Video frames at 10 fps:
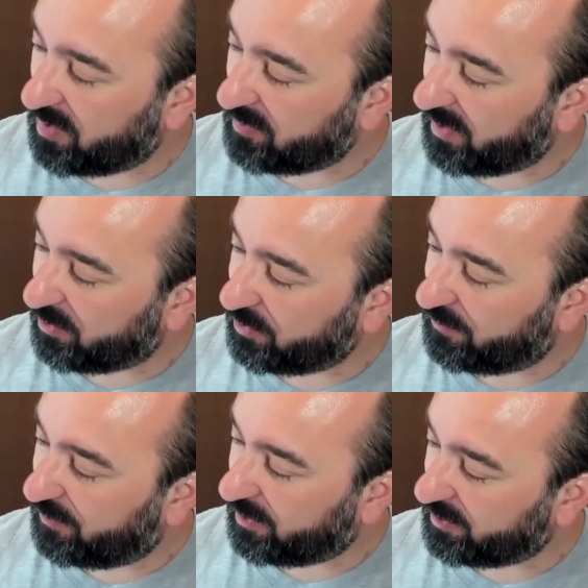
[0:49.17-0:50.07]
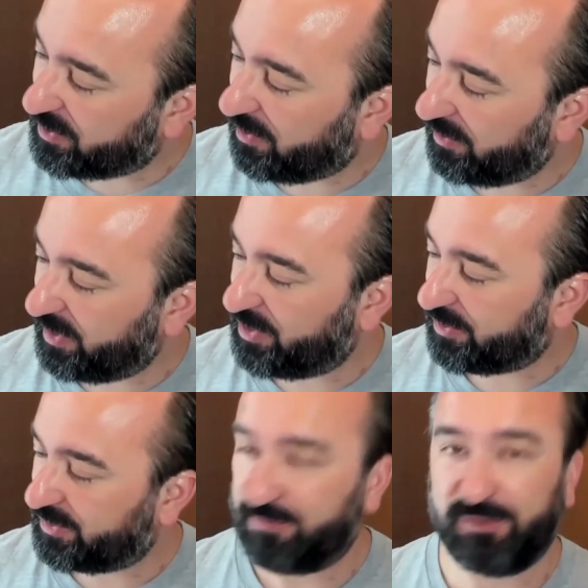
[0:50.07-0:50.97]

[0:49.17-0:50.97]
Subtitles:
by my good friend and colleague Dr.